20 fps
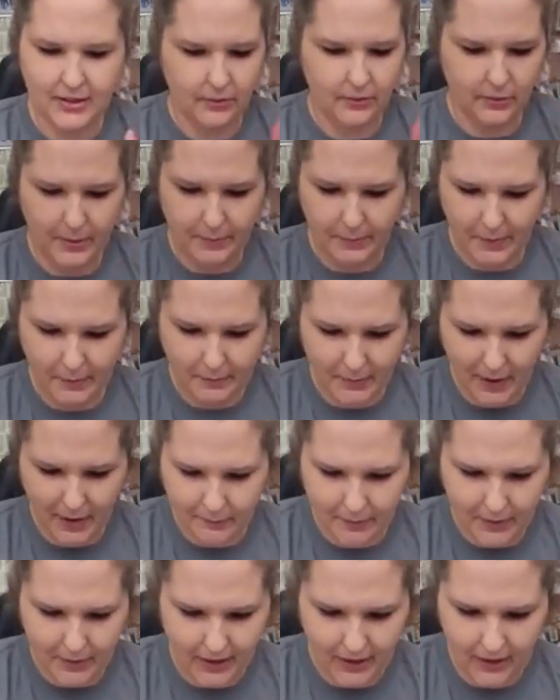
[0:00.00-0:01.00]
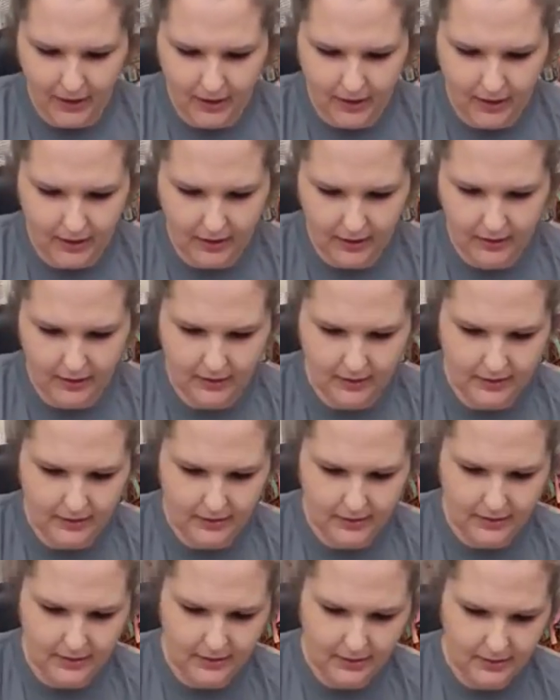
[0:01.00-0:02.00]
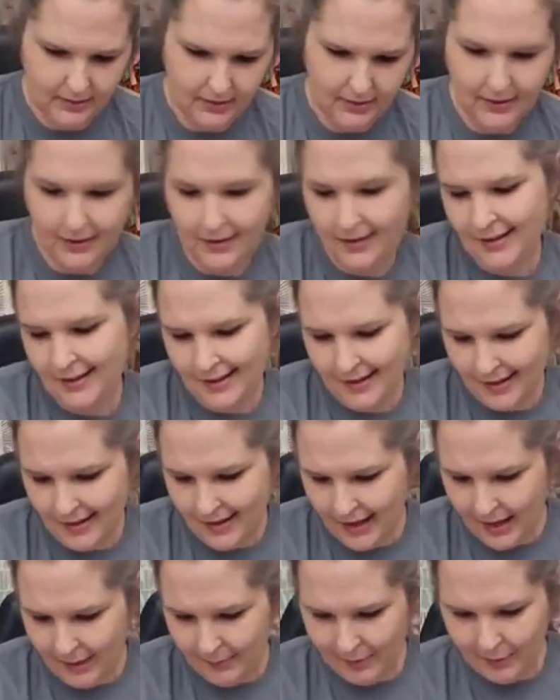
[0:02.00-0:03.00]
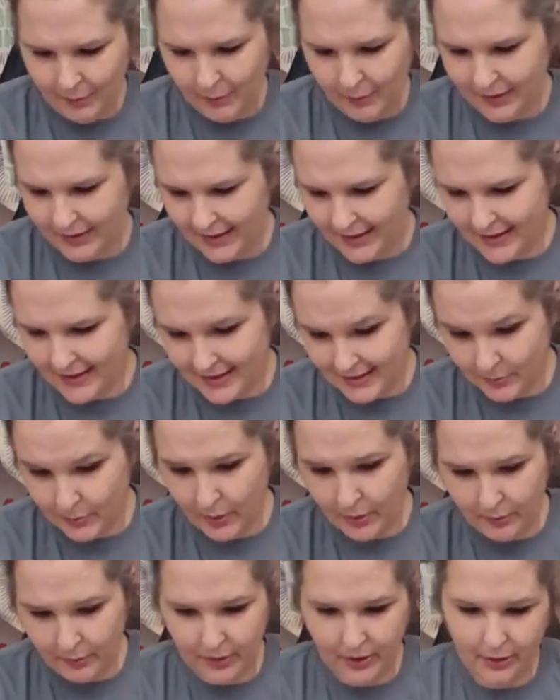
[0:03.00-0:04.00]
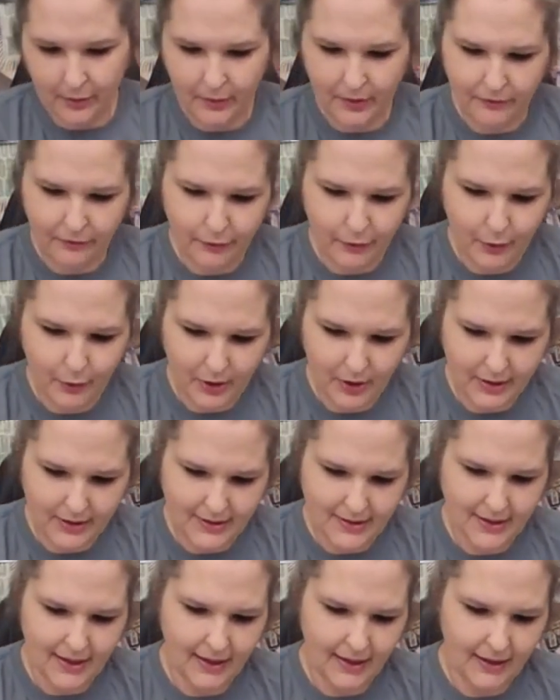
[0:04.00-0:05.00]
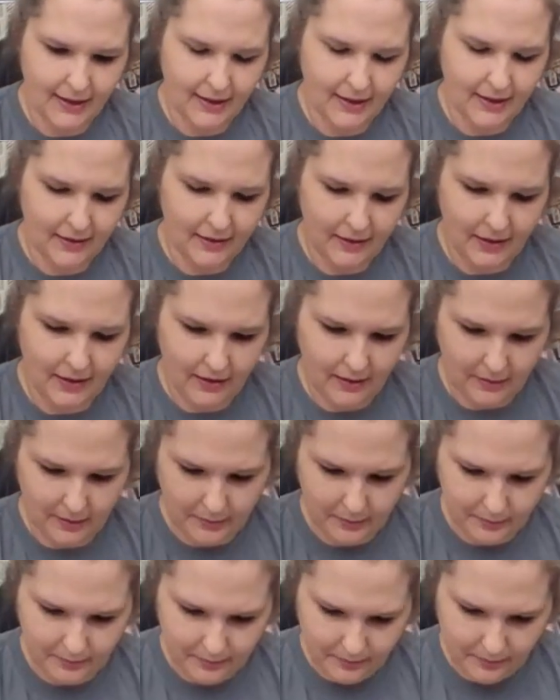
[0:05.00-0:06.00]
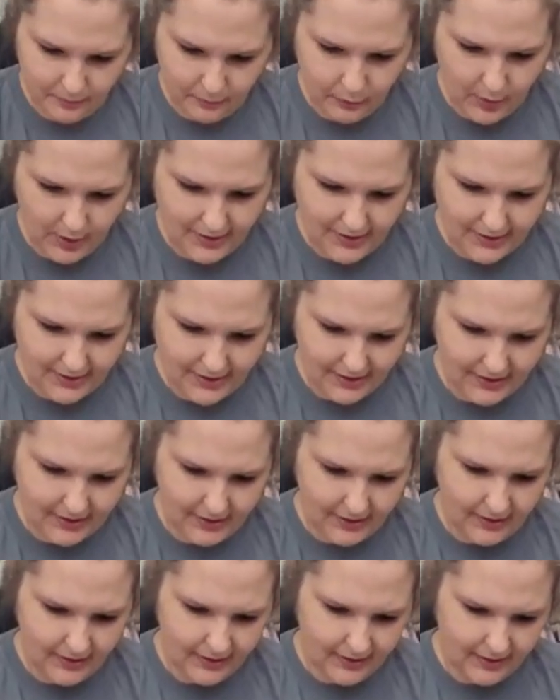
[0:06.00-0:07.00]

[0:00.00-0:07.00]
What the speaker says: going to rip up that paint. And I mean, with this, what we're going for is like a rustic,